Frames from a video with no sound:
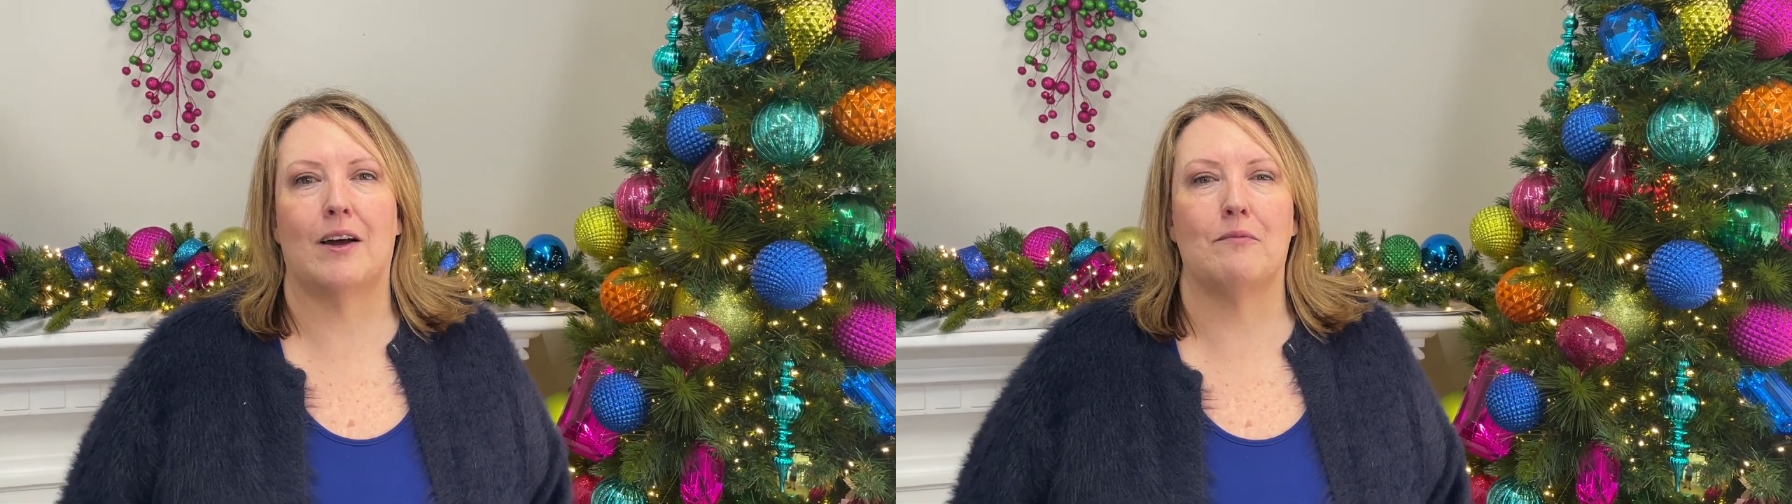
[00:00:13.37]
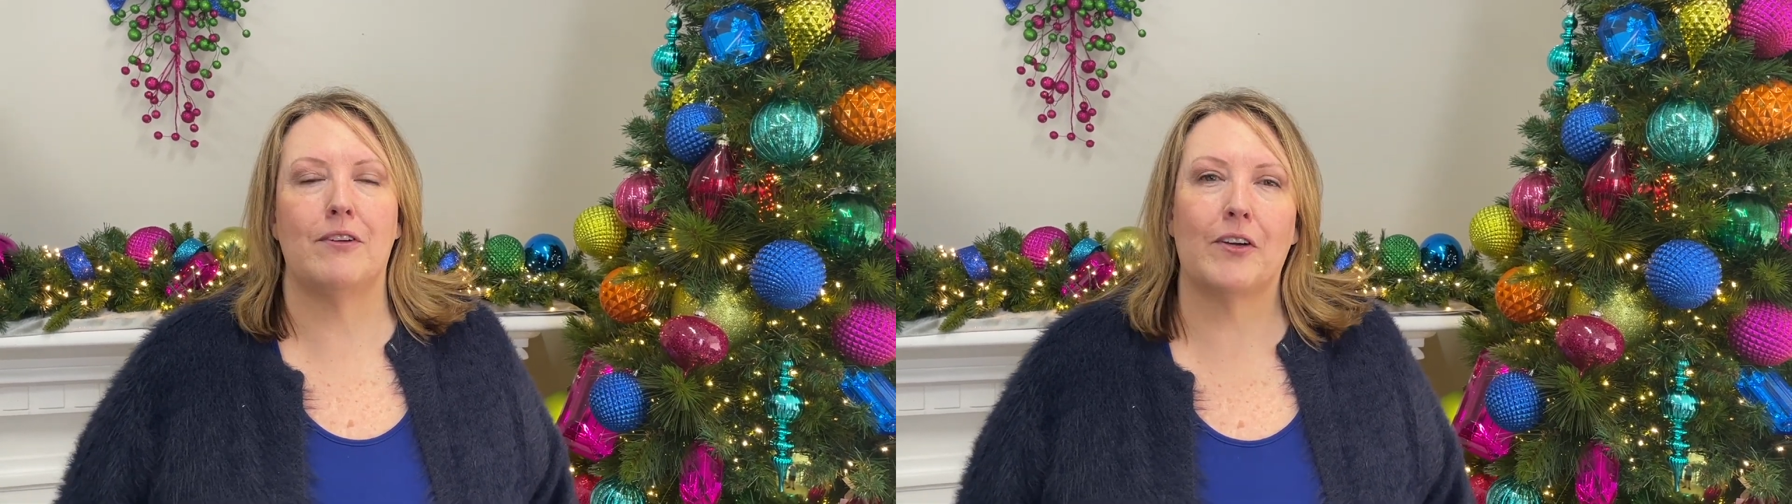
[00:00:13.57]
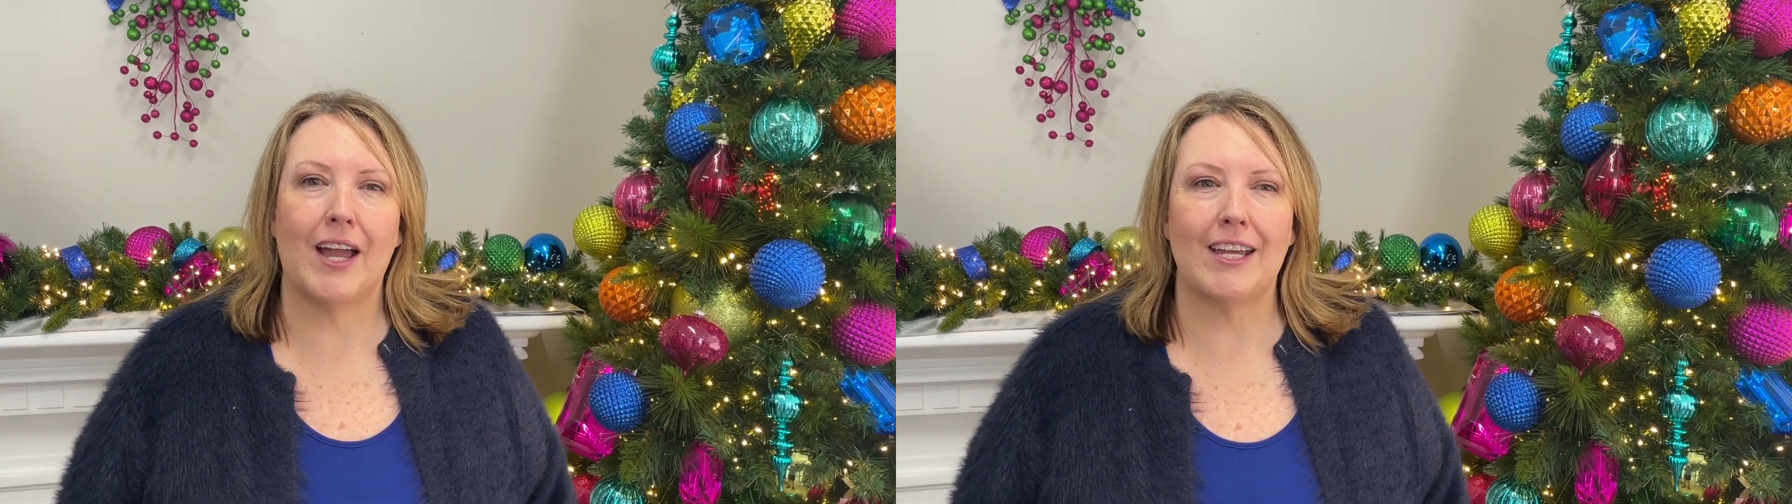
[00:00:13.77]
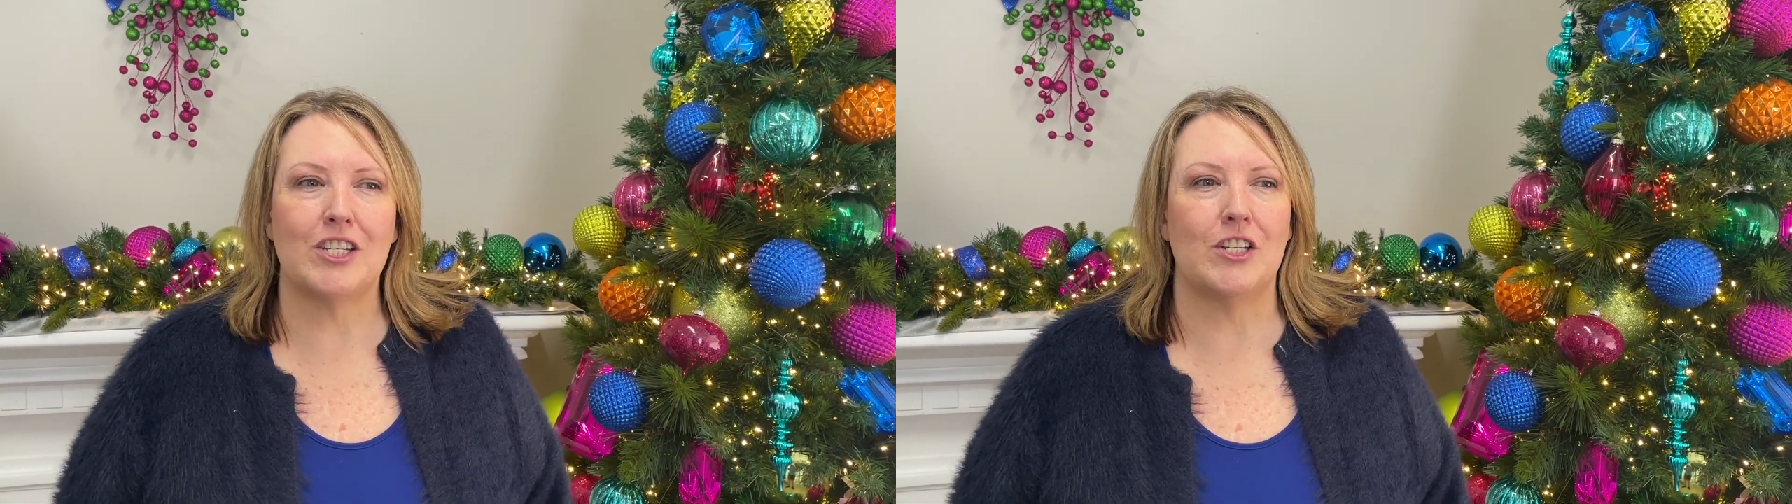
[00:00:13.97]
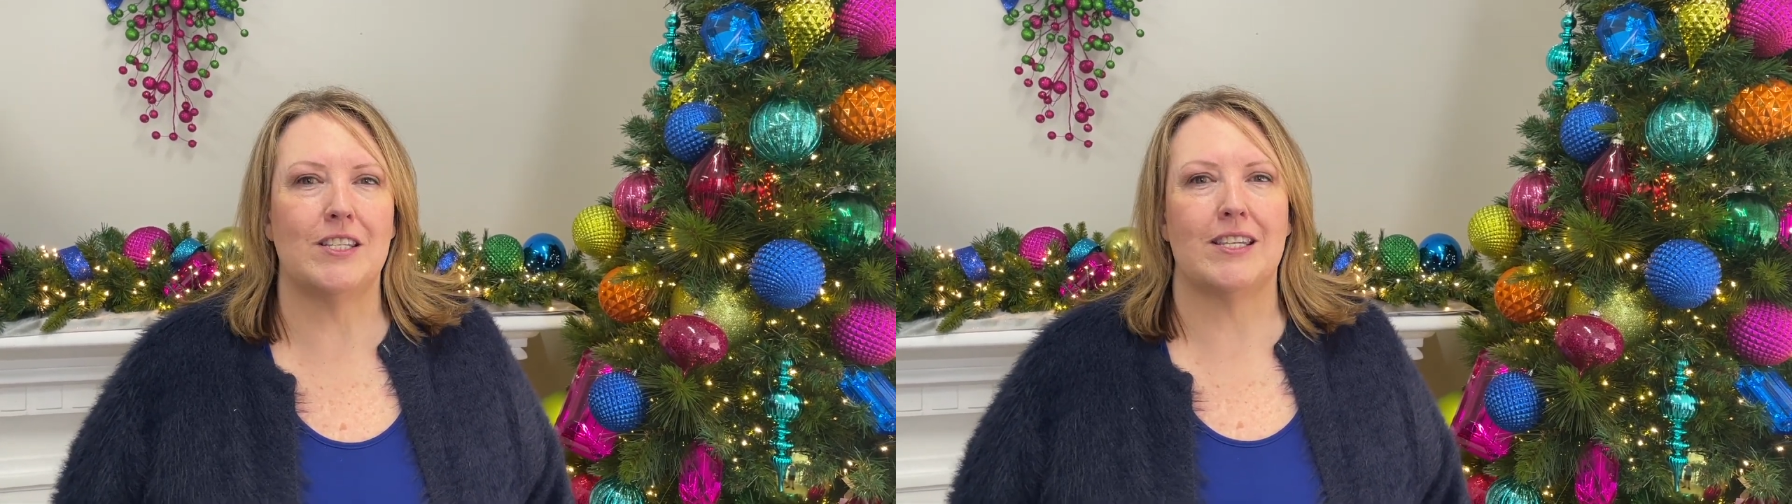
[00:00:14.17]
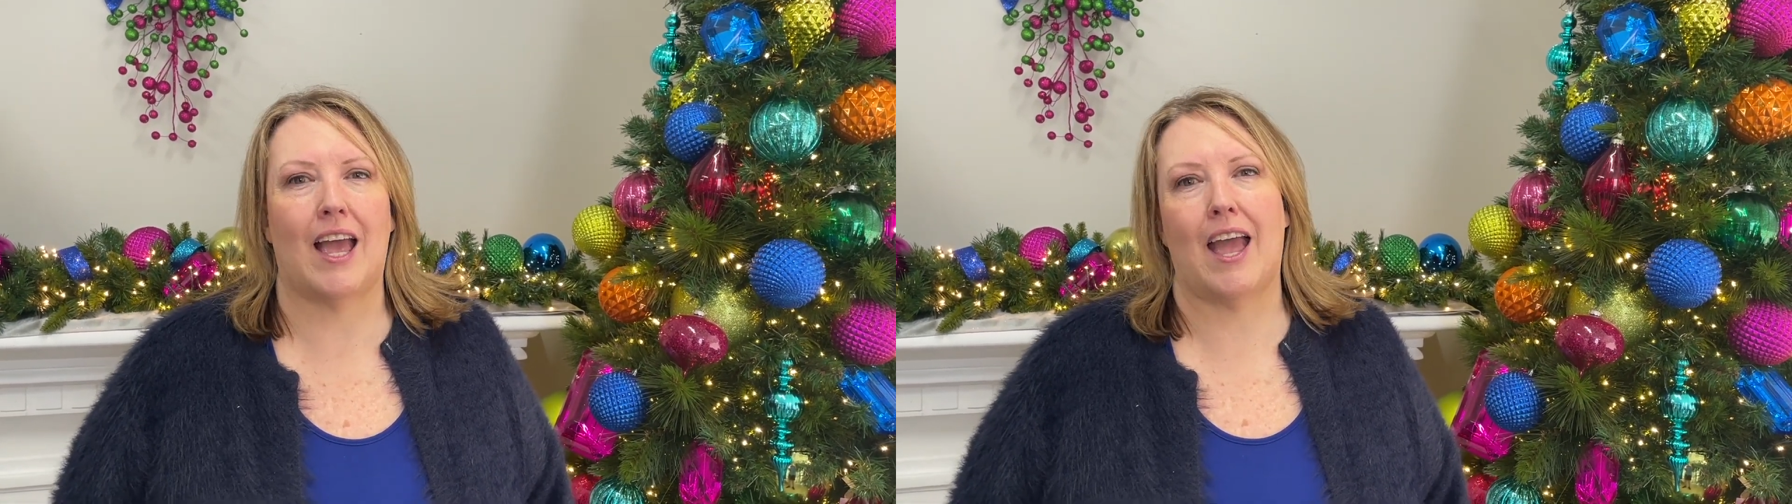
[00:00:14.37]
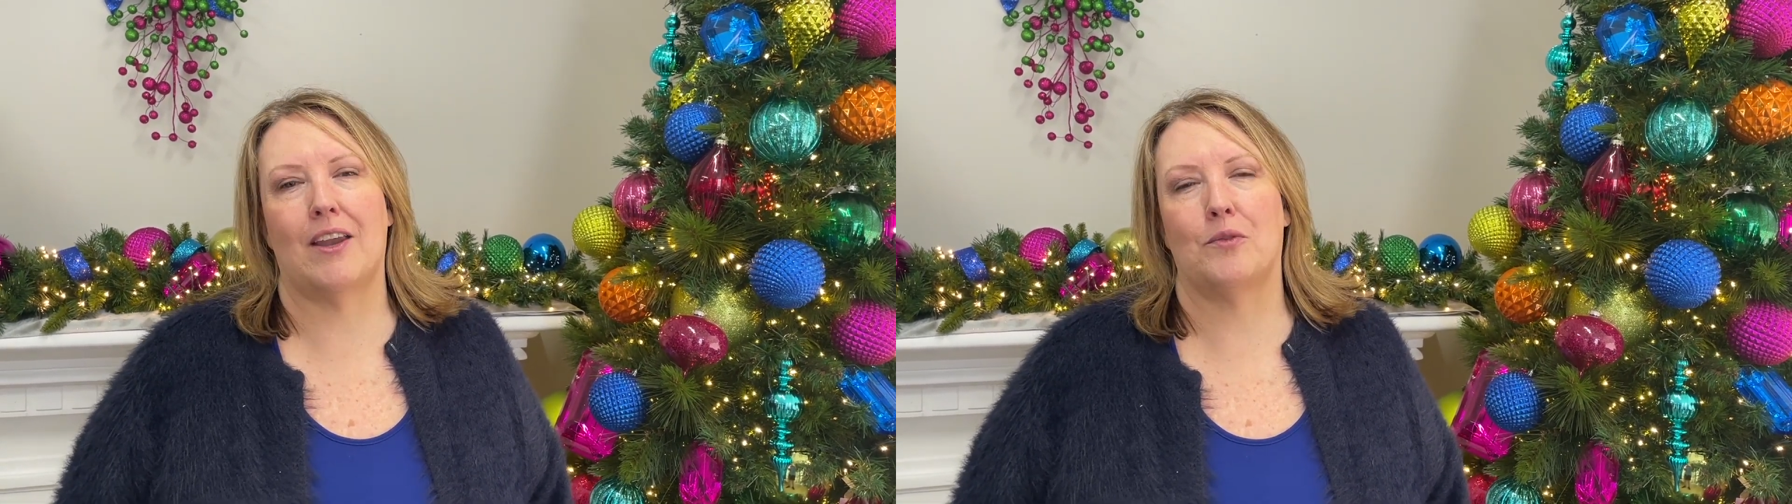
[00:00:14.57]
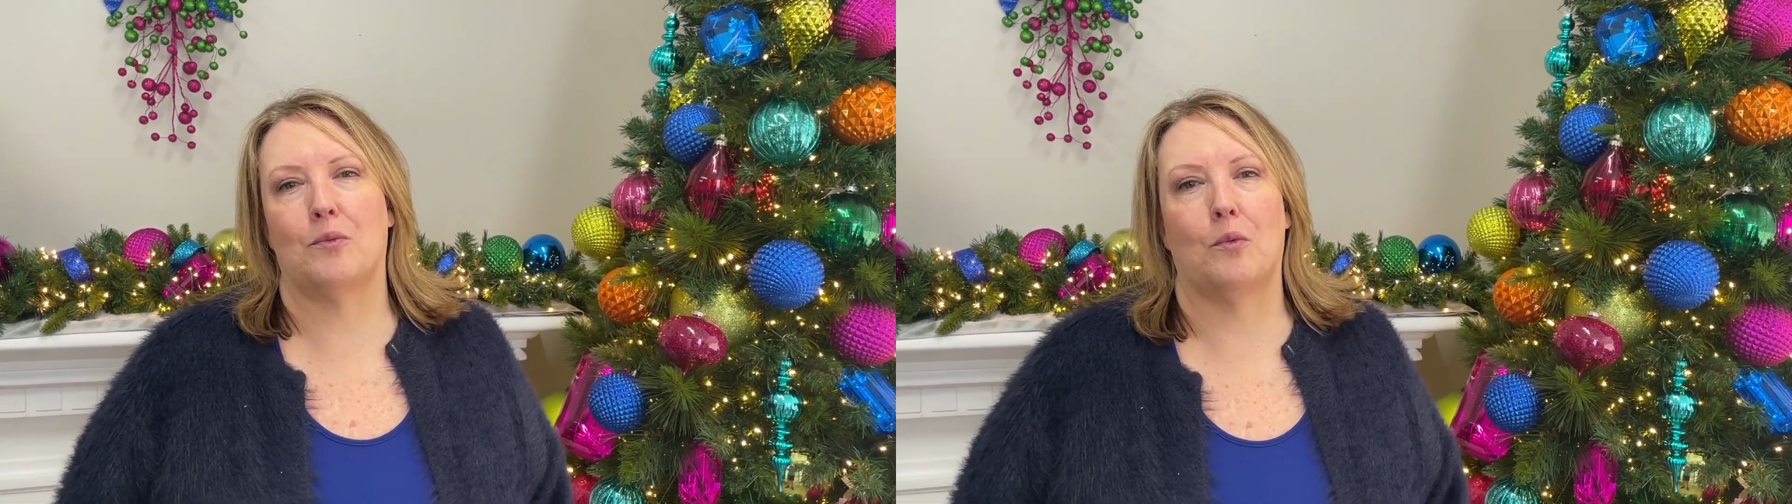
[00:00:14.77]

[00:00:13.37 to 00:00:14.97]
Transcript: variations and